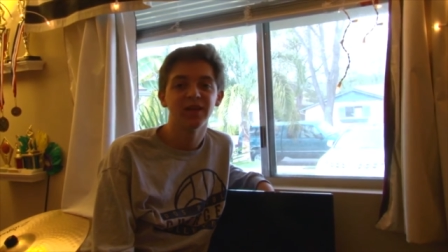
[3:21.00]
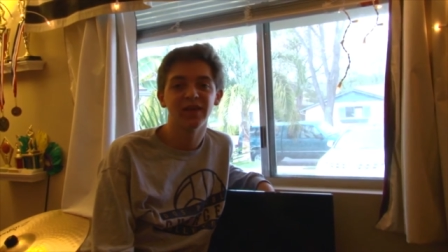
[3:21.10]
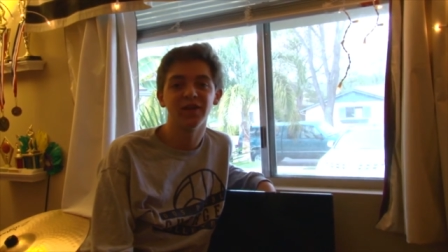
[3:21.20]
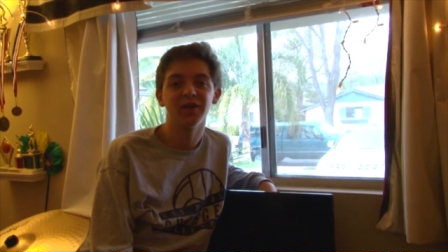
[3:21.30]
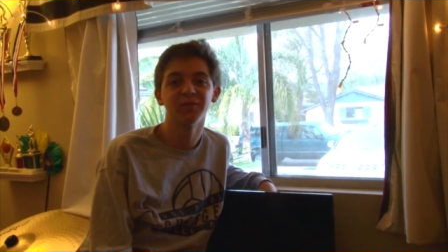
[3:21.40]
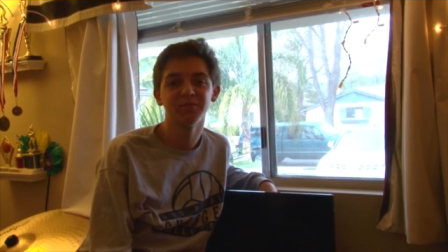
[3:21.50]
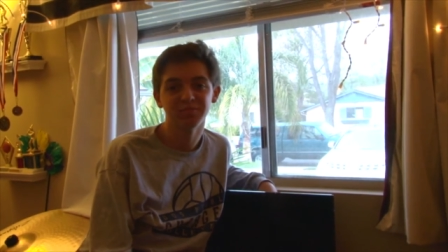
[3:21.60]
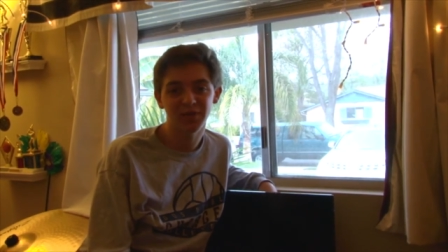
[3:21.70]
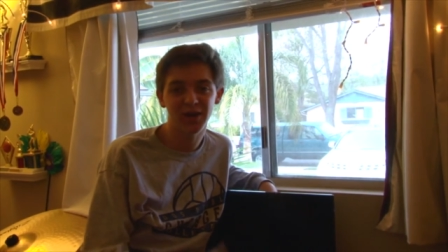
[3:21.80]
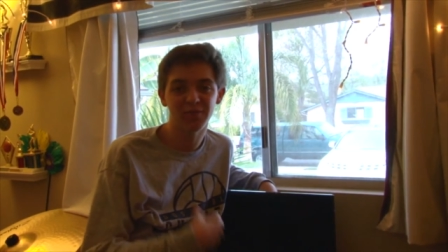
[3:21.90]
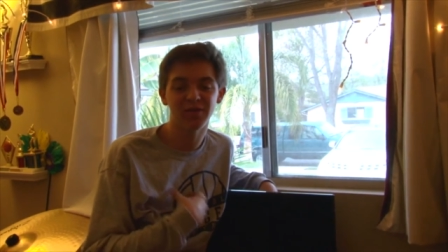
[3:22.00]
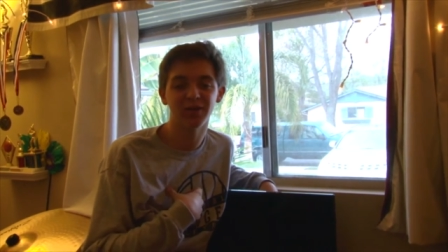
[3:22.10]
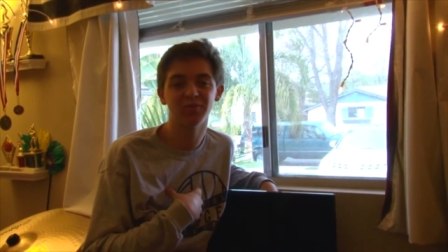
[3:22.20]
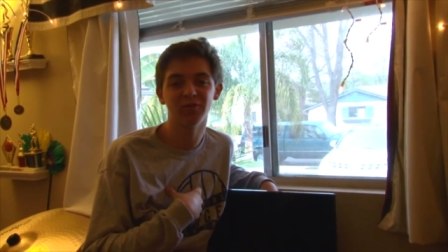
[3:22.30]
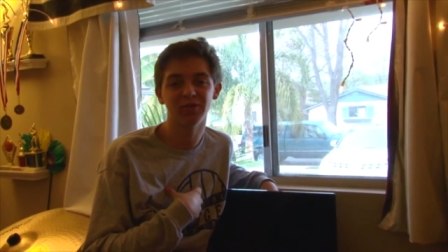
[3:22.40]
Hey there, my
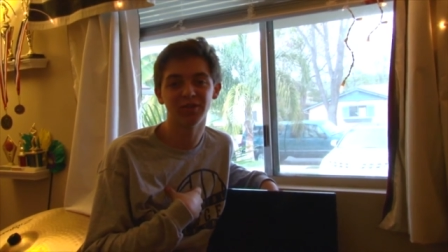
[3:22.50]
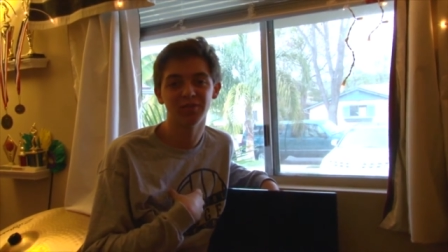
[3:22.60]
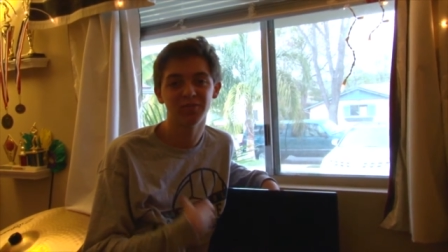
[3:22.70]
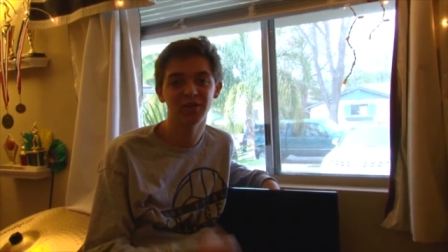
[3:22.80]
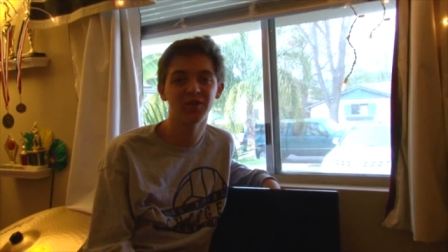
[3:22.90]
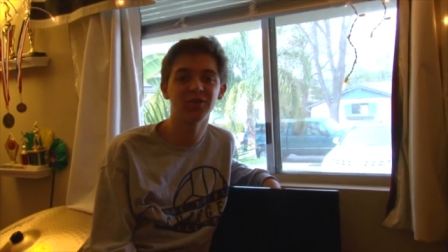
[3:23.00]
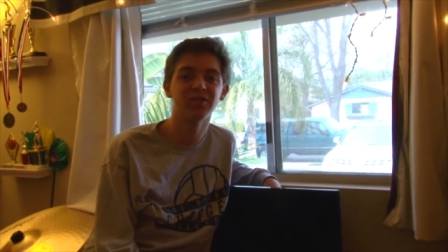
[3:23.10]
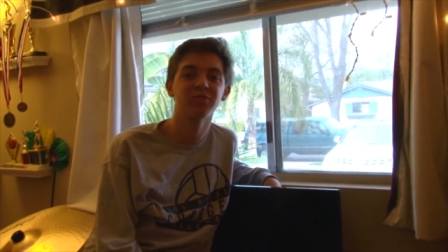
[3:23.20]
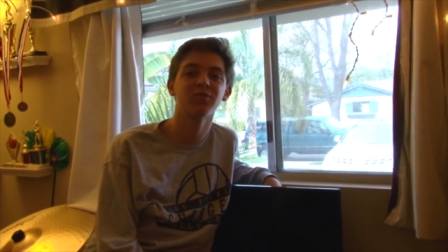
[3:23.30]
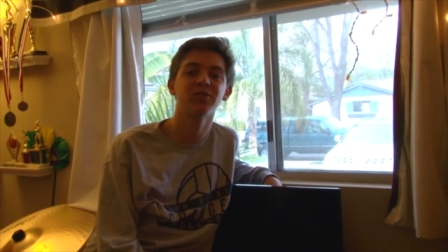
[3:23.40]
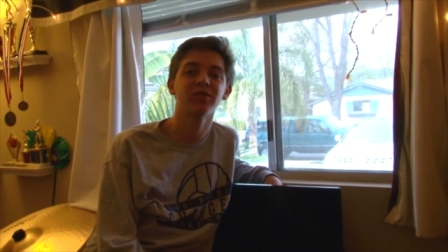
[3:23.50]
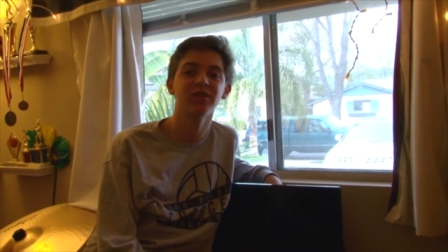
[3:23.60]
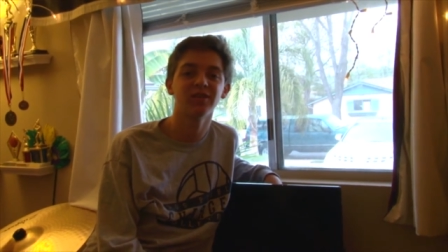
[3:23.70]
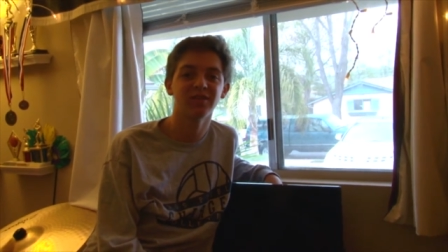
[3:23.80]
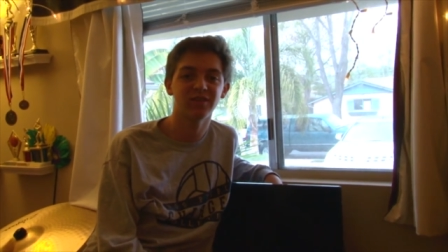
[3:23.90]
name's not important, but you know what is
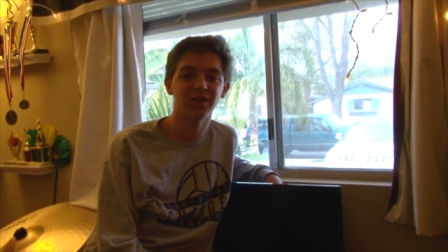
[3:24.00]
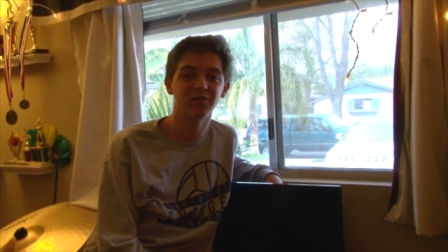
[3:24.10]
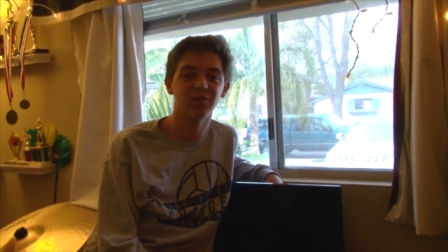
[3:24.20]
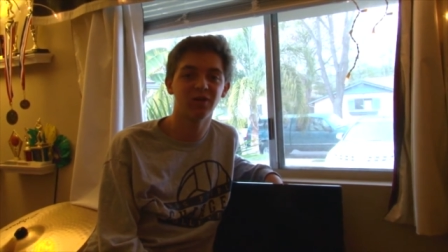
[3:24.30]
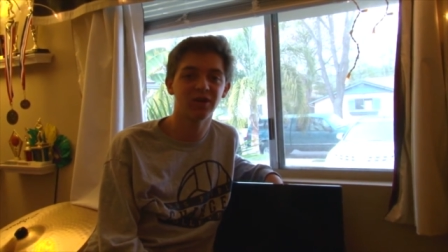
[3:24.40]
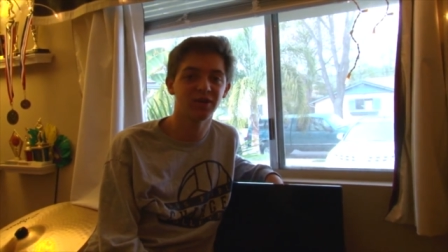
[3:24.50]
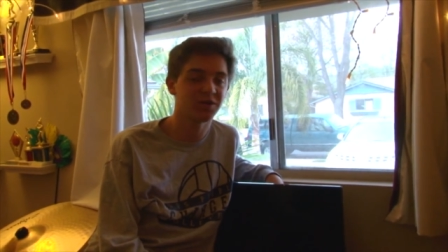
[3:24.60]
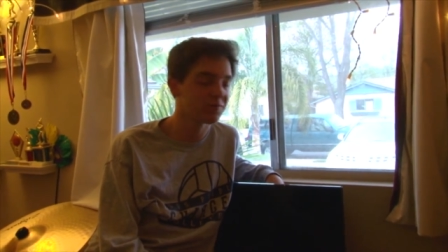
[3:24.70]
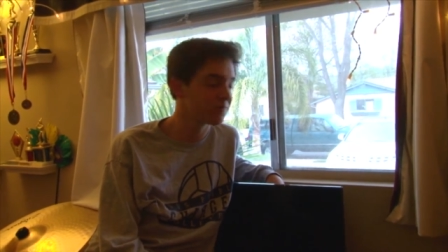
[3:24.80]
important? Saving water.